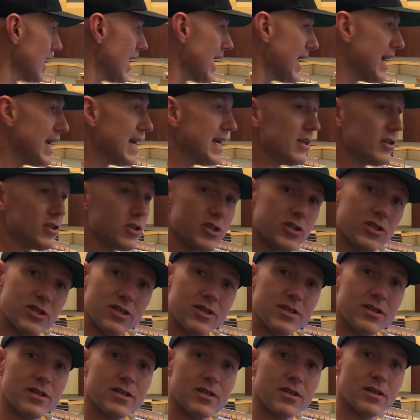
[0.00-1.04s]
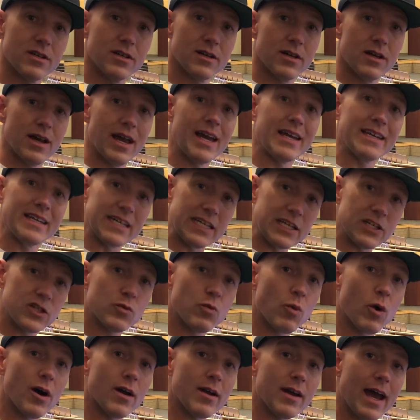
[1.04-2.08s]
H, and each
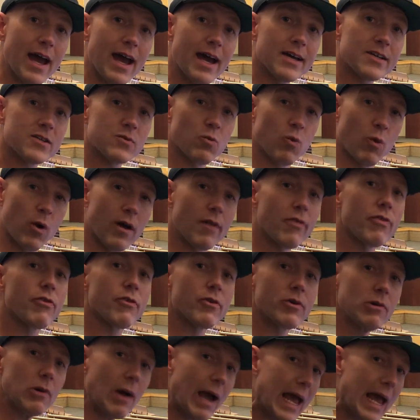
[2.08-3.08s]
one has 1 through